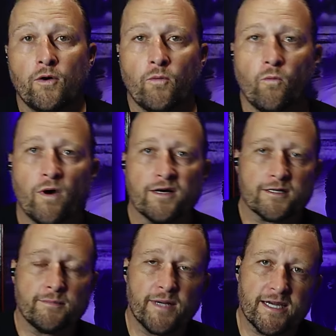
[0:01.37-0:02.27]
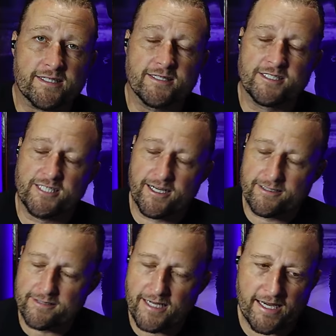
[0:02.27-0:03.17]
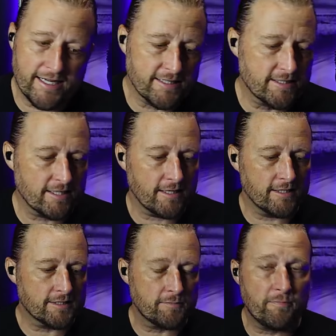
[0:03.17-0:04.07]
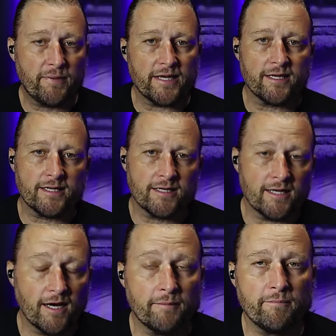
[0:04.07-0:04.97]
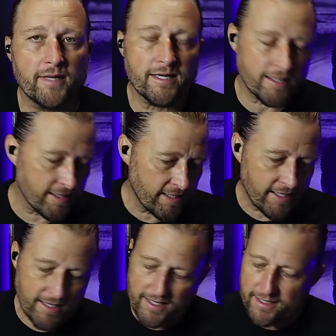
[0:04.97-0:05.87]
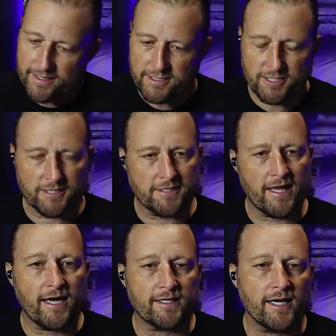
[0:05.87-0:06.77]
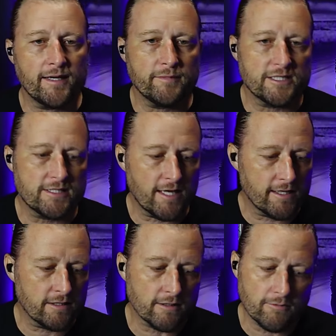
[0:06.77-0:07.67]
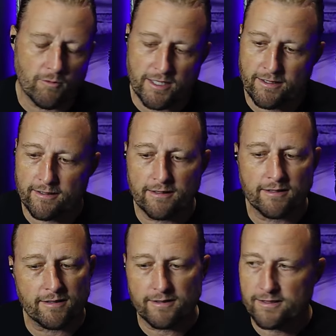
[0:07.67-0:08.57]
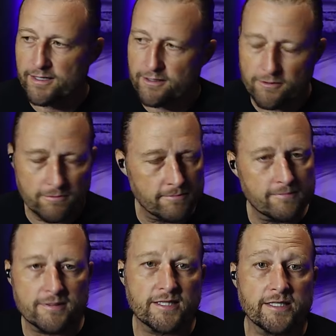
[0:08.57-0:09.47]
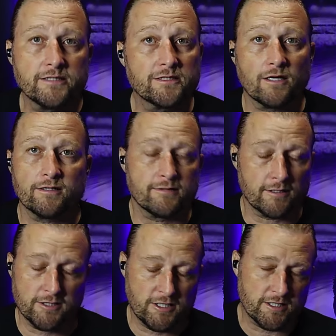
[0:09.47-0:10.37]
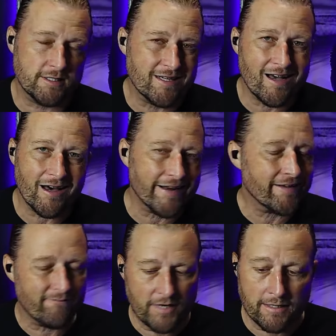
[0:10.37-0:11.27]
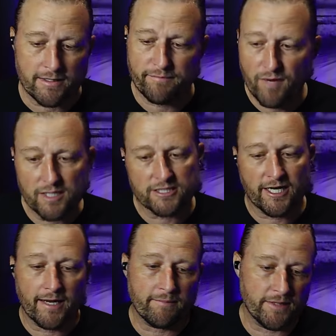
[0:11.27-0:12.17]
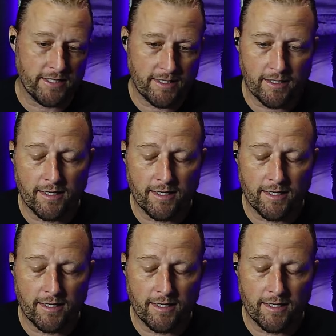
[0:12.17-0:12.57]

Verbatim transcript: Welcome back to the channel, guys. It's been a minute again. It's just that time of the cycle where, you know, there's just not very much happening.